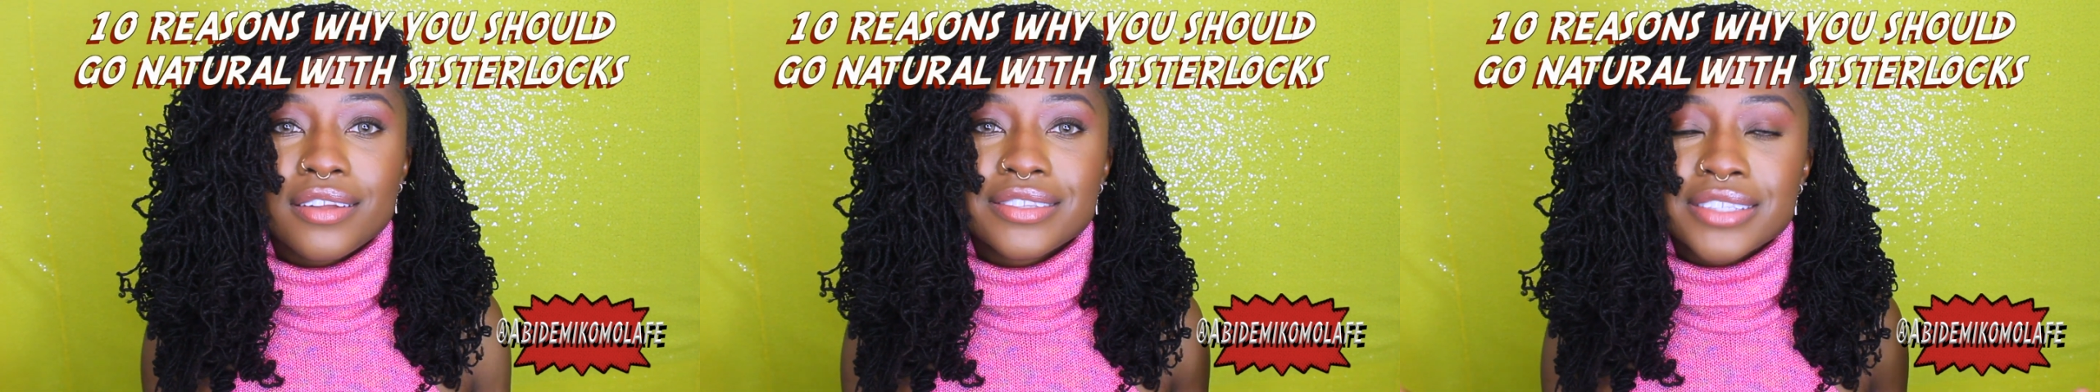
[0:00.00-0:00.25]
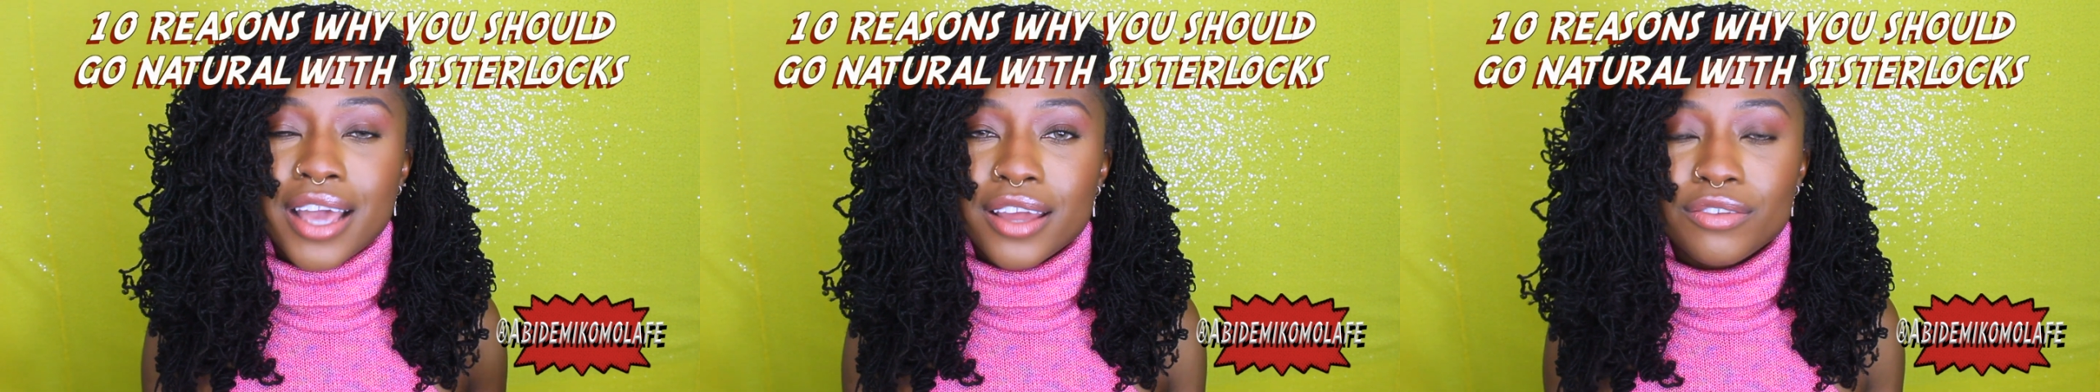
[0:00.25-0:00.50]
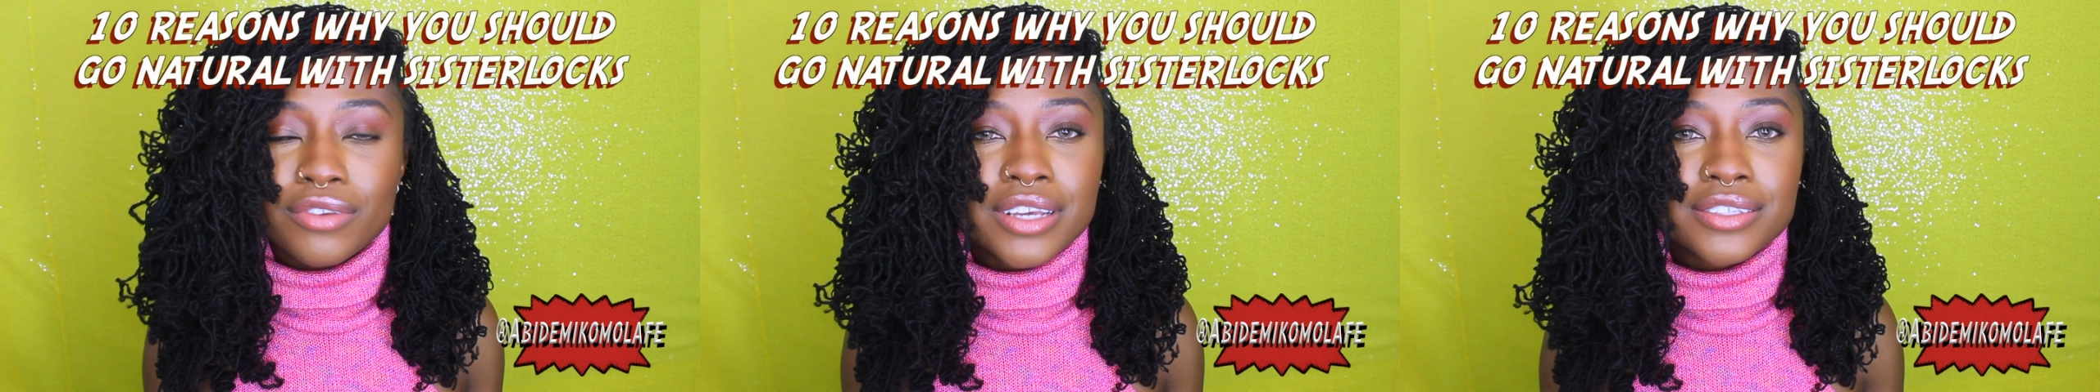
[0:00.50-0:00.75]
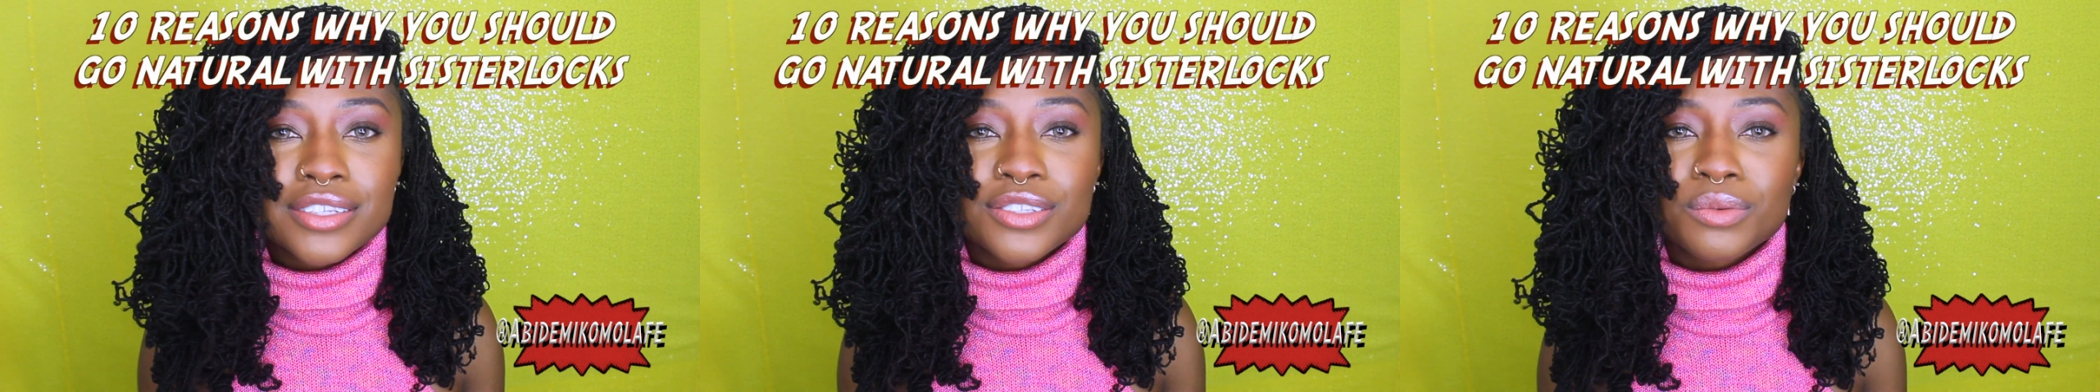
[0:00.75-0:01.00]
10
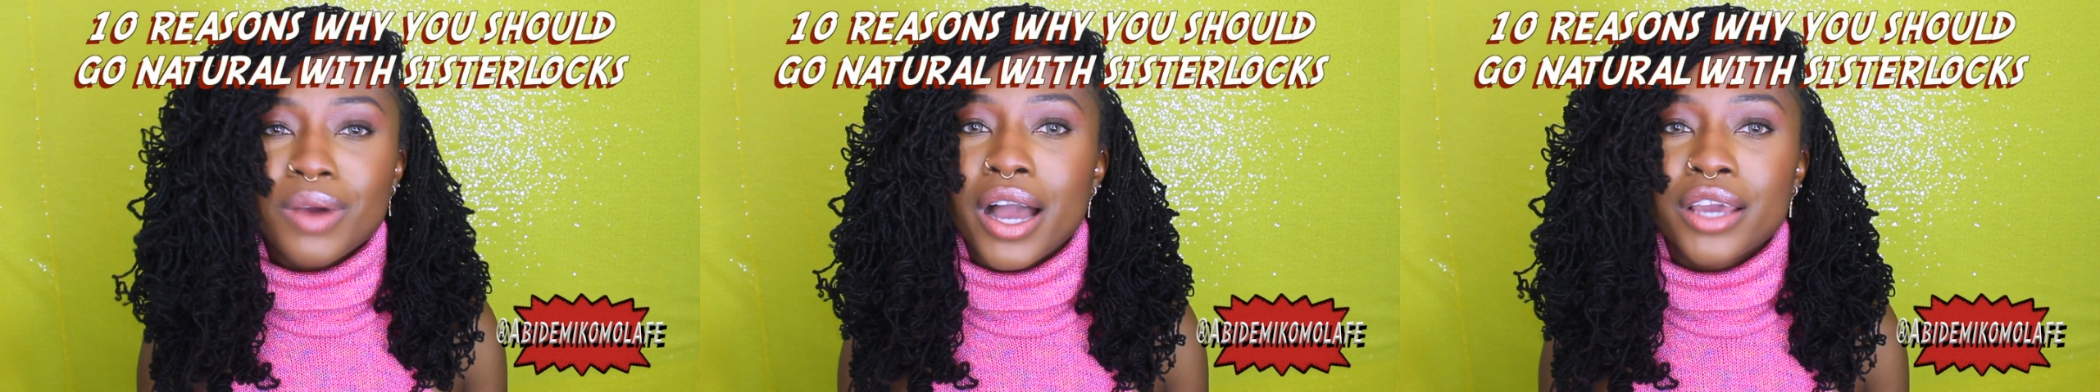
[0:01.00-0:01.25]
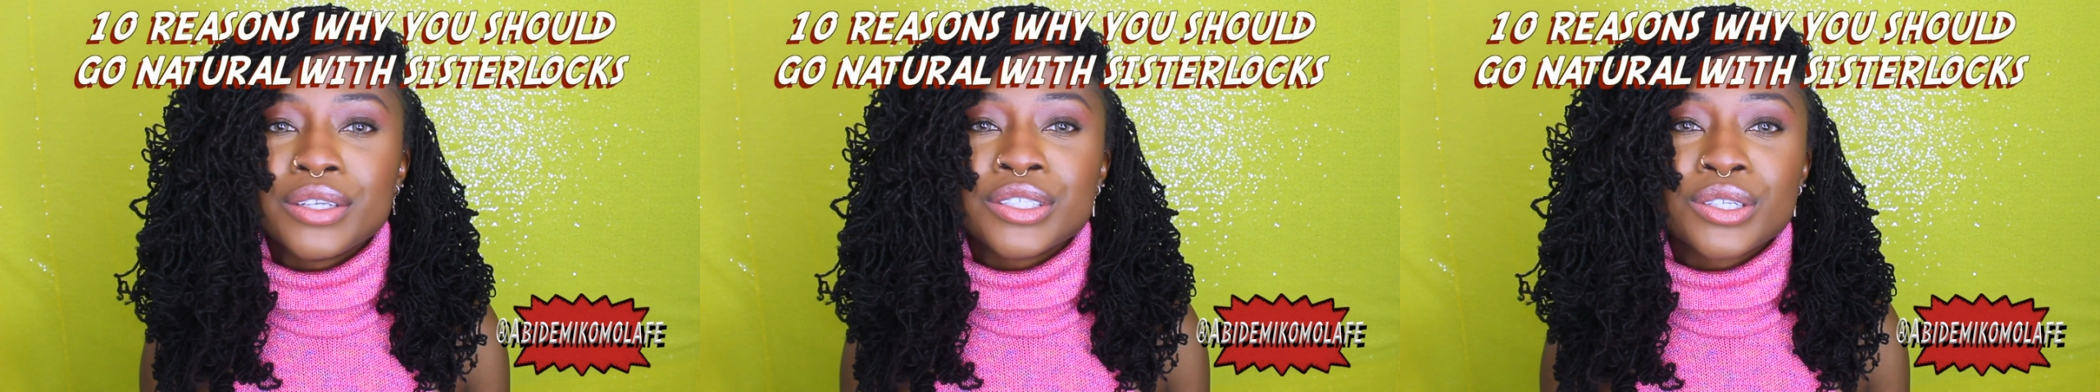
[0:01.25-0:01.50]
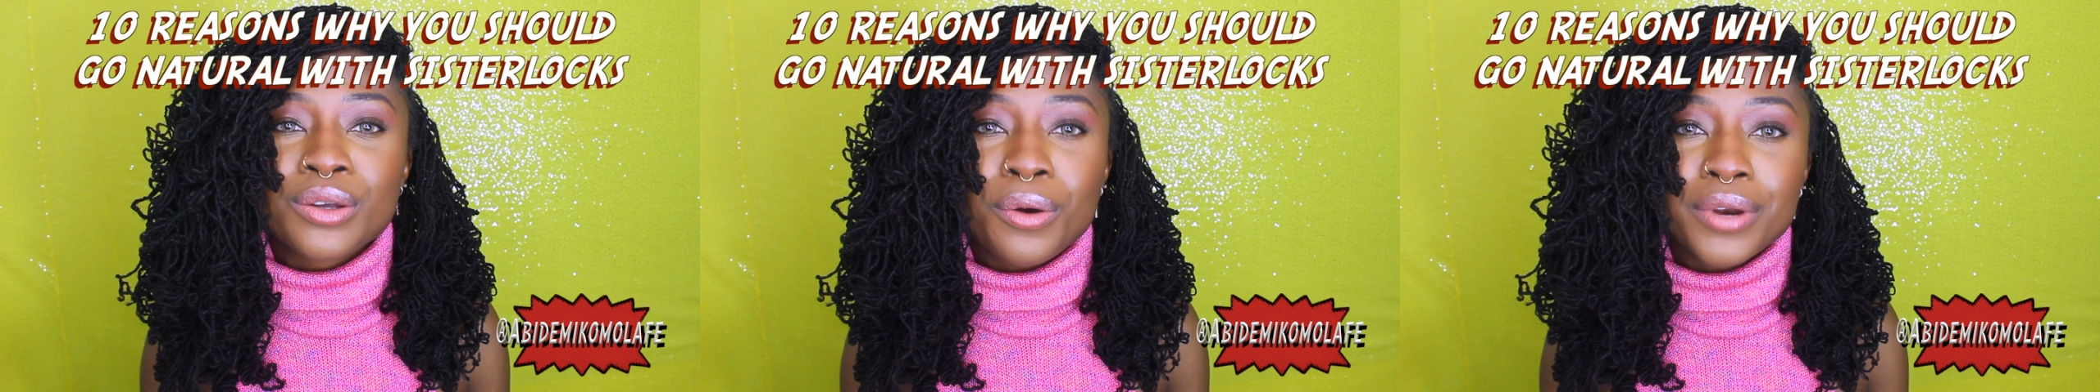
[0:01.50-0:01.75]
reasons why you should go